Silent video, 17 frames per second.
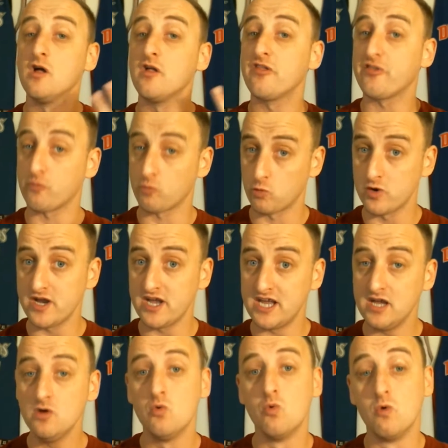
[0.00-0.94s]

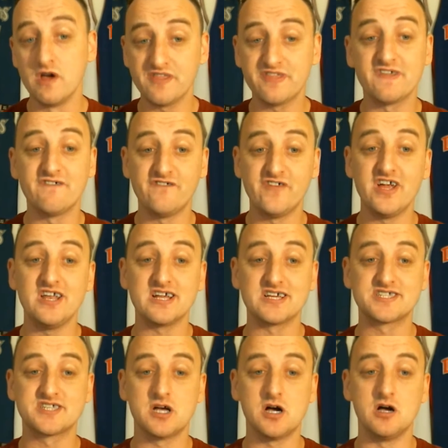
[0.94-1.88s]
three with the Phoenix
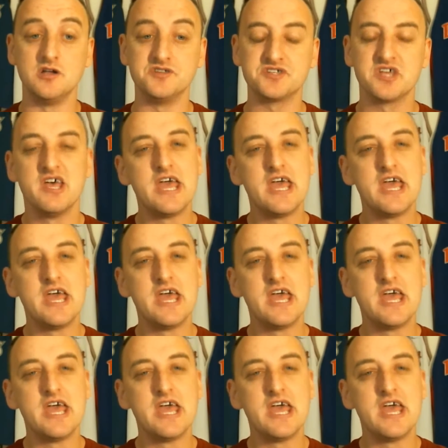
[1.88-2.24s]
Suns,